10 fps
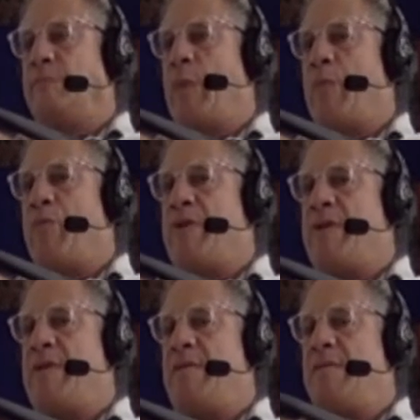Breathe
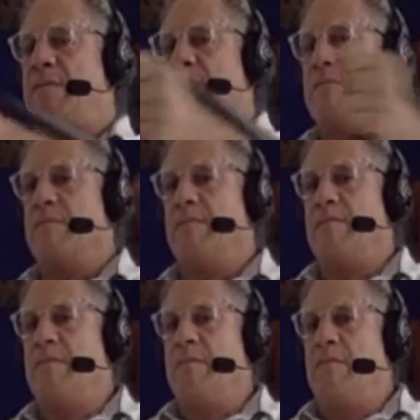in,
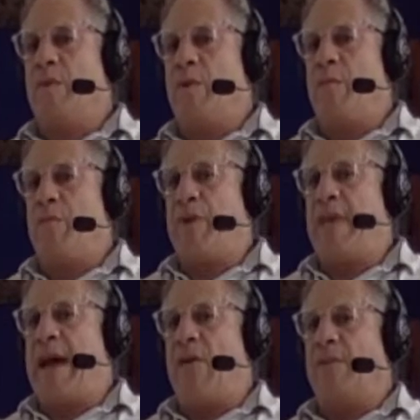breathe
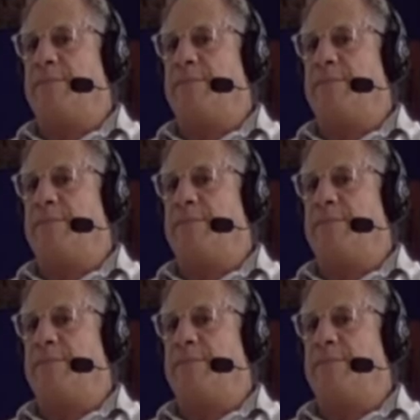out.